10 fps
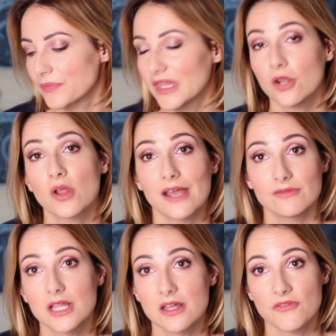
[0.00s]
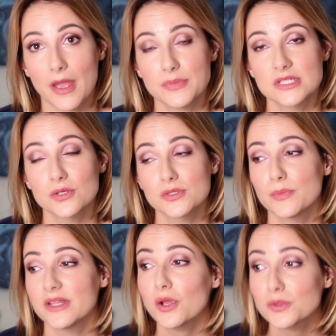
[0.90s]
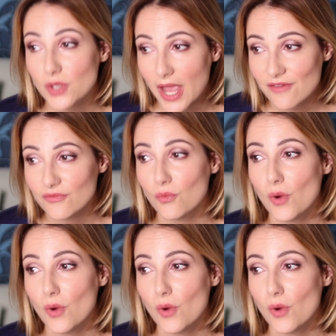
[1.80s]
They don't have a lot of episodes, but they also have